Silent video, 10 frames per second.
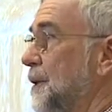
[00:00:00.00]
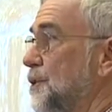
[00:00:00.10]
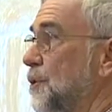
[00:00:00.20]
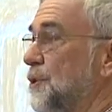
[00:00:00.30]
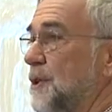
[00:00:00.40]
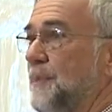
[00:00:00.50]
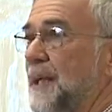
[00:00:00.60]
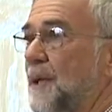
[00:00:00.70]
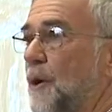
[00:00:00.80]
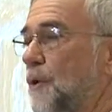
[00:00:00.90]
There's also
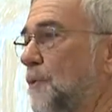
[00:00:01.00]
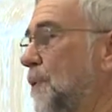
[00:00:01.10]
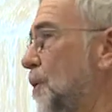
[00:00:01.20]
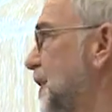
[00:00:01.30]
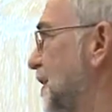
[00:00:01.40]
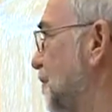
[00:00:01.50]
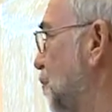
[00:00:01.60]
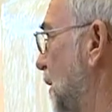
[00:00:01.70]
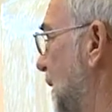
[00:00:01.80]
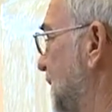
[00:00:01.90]
been a whole body
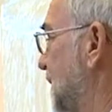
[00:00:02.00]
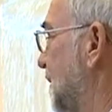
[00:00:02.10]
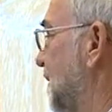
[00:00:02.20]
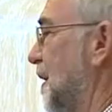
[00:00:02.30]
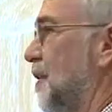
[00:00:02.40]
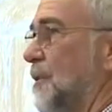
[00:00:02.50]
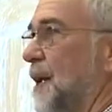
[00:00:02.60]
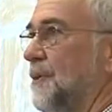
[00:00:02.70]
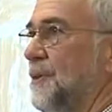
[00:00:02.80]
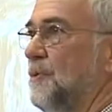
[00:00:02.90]
of work done
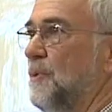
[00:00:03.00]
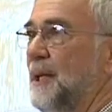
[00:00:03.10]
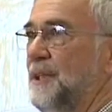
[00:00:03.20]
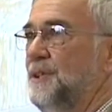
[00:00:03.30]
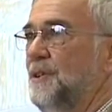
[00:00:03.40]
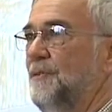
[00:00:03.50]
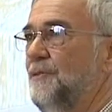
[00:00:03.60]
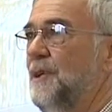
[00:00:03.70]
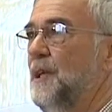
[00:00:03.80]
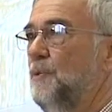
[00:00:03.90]
around the rights
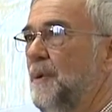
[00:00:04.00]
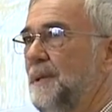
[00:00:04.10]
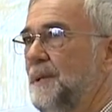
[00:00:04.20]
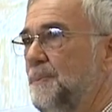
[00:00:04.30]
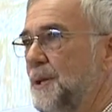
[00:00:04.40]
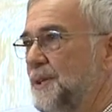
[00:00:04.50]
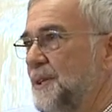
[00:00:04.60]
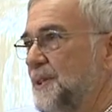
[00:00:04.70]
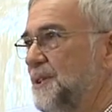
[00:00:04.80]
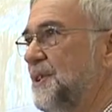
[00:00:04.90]
of women
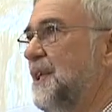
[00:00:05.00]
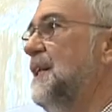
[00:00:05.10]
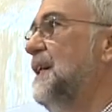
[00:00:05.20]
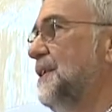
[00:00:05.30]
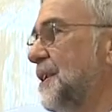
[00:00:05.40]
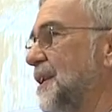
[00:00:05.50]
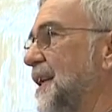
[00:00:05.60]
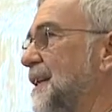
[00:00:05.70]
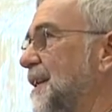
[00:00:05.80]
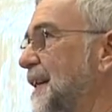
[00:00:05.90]
prisoners that
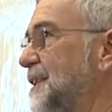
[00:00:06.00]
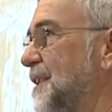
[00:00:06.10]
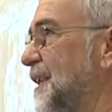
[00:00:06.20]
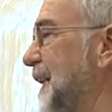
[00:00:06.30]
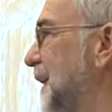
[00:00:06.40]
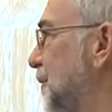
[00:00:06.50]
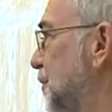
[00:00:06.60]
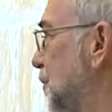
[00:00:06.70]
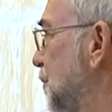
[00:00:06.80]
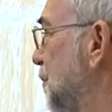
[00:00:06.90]
led later
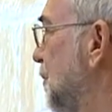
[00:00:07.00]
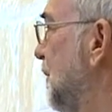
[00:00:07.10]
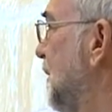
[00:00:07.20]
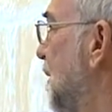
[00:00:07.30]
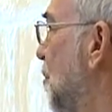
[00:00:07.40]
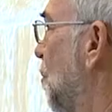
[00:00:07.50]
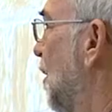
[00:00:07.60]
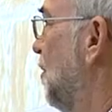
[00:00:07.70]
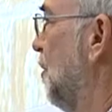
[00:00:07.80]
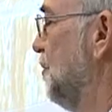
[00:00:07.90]
into
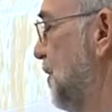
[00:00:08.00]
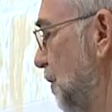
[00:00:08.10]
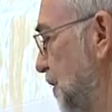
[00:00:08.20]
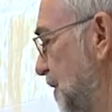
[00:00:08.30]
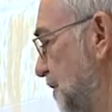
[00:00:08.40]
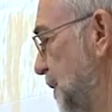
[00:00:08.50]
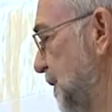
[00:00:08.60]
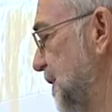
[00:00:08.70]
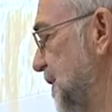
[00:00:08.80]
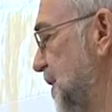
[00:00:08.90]
work on children of
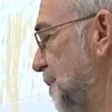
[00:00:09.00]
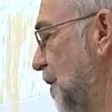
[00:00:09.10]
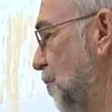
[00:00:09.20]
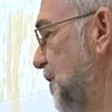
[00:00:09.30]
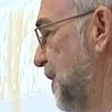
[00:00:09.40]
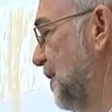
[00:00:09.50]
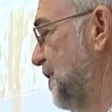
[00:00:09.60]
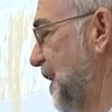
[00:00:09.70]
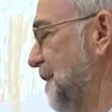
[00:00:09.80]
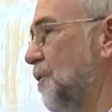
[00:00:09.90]
prisoners, about which I'll
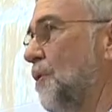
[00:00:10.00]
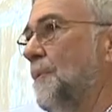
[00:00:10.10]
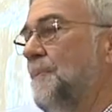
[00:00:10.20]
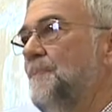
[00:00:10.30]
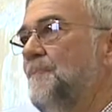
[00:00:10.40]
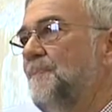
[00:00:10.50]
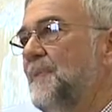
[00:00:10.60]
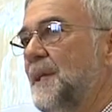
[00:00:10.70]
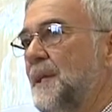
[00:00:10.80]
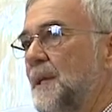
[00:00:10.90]
say more.
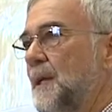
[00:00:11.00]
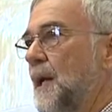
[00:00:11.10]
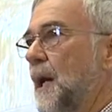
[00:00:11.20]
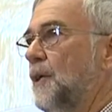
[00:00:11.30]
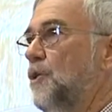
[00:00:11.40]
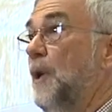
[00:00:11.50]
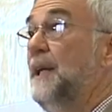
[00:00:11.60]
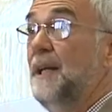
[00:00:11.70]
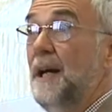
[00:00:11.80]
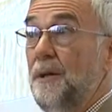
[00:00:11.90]
At
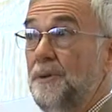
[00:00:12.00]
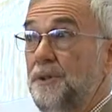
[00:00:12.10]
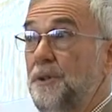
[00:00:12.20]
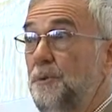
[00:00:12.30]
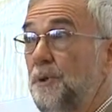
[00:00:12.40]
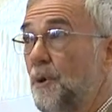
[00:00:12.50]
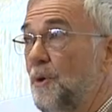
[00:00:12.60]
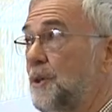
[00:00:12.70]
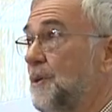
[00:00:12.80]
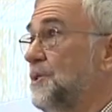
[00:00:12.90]
Quaker House New
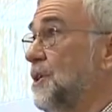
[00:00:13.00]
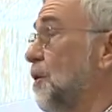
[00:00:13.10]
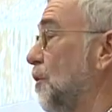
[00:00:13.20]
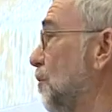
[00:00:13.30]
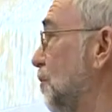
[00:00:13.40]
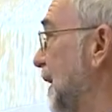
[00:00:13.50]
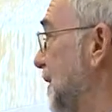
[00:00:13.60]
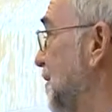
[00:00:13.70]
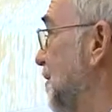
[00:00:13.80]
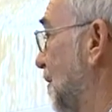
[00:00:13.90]
York, there was a whole
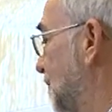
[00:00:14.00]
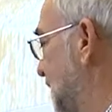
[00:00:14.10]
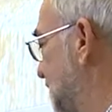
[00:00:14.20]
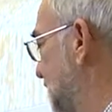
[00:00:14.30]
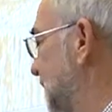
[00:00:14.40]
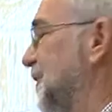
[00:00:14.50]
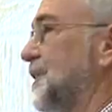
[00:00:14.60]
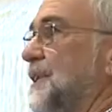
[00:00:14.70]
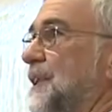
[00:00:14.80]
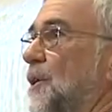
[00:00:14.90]
range of
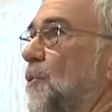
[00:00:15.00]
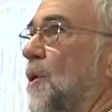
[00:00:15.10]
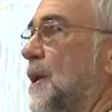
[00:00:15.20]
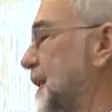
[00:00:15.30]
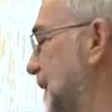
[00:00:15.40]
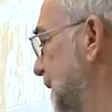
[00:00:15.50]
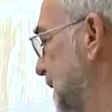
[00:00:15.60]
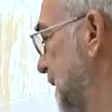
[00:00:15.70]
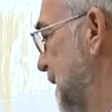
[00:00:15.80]
different work.